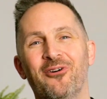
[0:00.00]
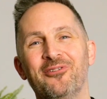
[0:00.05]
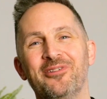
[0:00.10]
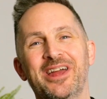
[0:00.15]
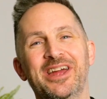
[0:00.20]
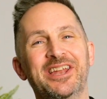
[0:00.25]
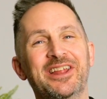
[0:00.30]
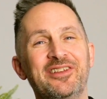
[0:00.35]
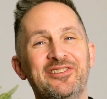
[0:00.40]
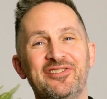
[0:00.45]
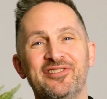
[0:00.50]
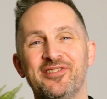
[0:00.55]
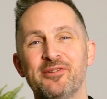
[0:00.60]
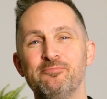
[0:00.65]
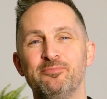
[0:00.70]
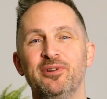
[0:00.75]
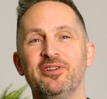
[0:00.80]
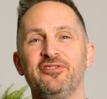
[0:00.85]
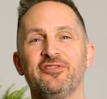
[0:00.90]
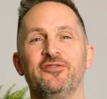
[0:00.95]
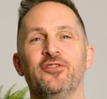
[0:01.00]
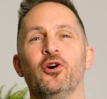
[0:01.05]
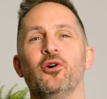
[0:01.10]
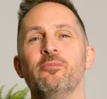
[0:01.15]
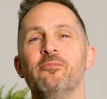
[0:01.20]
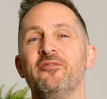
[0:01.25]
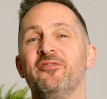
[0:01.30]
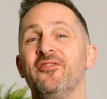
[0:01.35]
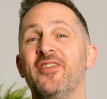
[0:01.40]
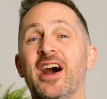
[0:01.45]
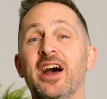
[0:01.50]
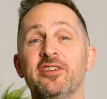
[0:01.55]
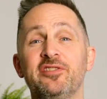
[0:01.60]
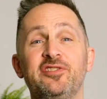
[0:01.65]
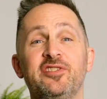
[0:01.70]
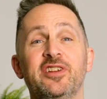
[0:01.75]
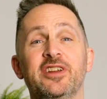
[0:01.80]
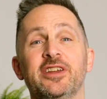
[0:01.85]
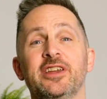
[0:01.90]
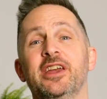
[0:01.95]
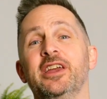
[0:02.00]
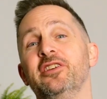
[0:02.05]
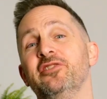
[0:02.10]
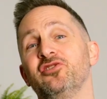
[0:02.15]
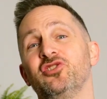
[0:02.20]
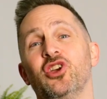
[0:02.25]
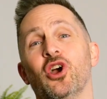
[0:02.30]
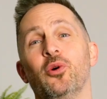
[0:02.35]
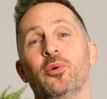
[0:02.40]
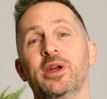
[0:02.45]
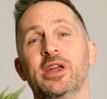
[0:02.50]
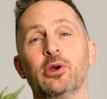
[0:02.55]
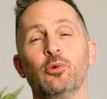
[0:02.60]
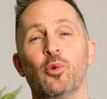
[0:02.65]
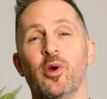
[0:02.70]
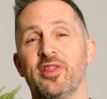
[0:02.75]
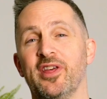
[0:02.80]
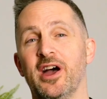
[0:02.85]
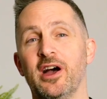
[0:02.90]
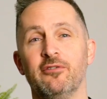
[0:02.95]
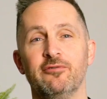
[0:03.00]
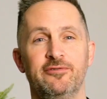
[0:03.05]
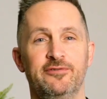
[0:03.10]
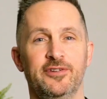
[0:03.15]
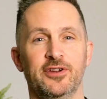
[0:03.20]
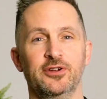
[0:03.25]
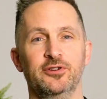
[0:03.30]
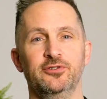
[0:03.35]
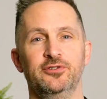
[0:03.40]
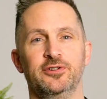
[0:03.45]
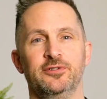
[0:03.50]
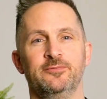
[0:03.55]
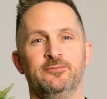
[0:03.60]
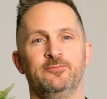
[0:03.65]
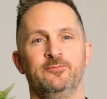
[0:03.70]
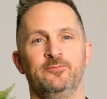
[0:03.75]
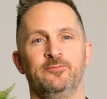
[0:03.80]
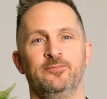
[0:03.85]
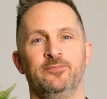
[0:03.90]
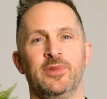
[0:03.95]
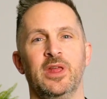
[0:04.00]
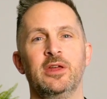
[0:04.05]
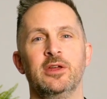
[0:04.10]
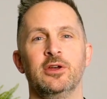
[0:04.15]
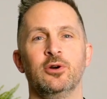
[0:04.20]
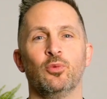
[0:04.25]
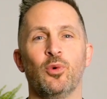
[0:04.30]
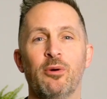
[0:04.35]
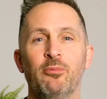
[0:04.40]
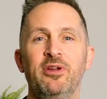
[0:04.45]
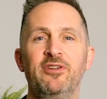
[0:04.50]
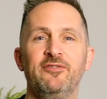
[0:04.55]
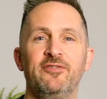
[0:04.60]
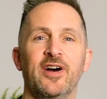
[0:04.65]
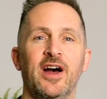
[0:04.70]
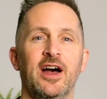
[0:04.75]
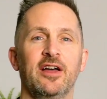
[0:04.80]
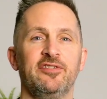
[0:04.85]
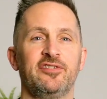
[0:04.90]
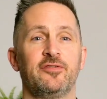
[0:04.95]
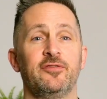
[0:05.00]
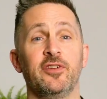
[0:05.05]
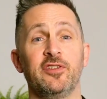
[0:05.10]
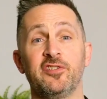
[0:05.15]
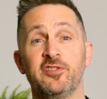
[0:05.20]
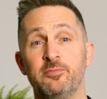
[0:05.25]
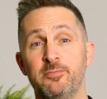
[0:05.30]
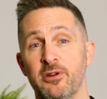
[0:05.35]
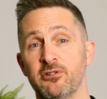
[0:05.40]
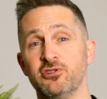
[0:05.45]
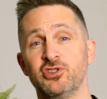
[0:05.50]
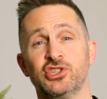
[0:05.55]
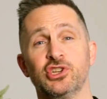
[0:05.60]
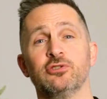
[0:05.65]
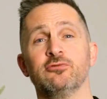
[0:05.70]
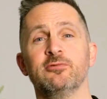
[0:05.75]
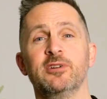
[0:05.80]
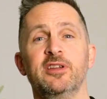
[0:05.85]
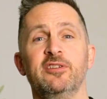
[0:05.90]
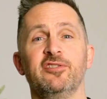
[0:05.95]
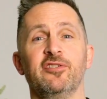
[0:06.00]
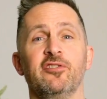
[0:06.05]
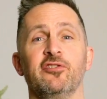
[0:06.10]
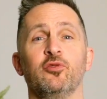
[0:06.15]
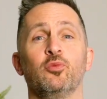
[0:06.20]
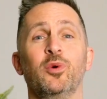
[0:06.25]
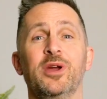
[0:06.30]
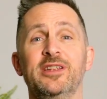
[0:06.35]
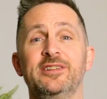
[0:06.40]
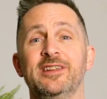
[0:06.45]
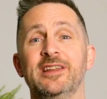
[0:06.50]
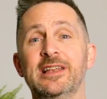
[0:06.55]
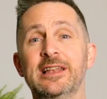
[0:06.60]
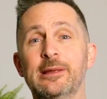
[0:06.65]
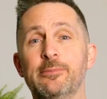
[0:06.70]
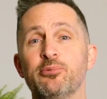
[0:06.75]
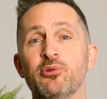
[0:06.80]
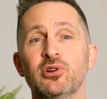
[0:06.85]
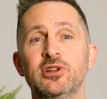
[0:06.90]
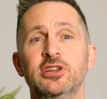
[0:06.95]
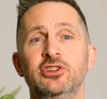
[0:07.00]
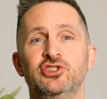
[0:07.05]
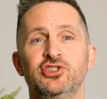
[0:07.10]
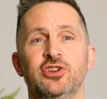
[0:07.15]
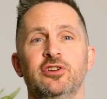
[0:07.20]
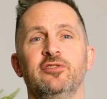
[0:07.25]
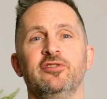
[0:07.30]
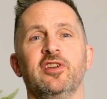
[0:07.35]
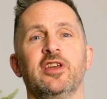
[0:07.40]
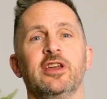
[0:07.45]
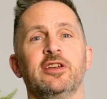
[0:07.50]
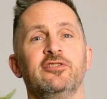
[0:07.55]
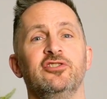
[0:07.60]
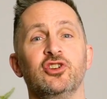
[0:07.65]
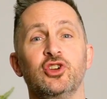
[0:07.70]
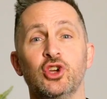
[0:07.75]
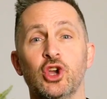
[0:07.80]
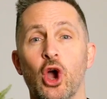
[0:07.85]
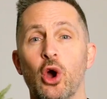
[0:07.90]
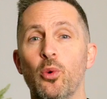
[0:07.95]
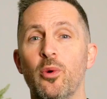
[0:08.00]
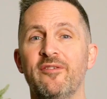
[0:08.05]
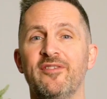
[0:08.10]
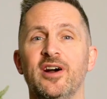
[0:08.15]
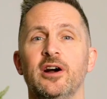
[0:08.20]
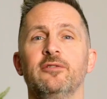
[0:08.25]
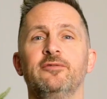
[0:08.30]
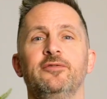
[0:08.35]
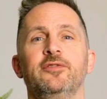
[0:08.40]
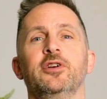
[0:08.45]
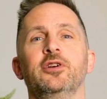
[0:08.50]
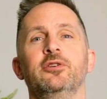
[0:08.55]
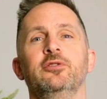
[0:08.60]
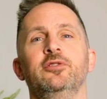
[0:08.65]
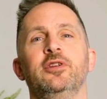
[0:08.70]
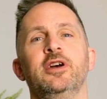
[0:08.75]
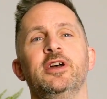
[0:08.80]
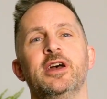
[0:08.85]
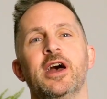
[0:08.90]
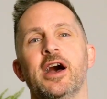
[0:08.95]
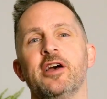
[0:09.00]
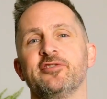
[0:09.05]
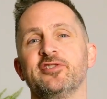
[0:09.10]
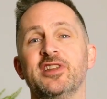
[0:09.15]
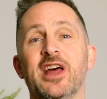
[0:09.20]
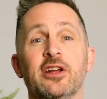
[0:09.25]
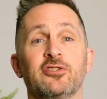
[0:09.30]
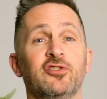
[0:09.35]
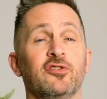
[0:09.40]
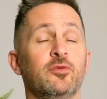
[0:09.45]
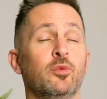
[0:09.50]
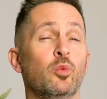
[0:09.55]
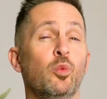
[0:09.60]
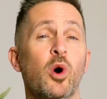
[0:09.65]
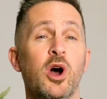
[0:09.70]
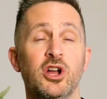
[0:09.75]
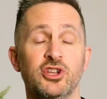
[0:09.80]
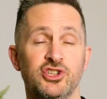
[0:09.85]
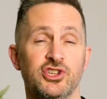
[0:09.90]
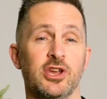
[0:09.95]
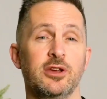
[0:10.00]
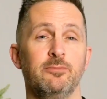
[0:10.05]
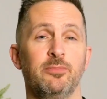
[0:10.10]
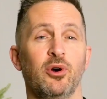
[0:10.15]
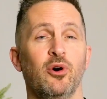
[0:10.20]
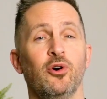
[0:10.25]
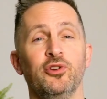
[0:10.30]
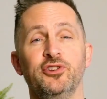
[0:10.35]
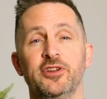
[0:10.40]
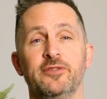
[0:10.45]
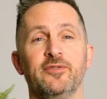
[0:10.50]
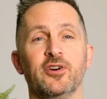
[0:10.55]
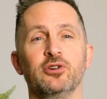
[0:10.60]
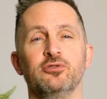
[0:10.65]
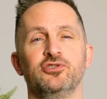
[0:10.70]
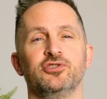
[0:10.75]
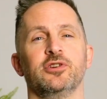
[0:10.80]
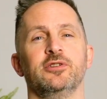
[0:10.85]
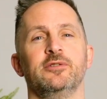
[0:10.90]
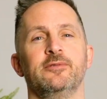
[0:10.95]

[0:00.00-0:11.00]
in its simplest form, fasting is going without food. When we fast for spiritual reasons, we're deliberately choosing to go without food as an act of worship or devotion.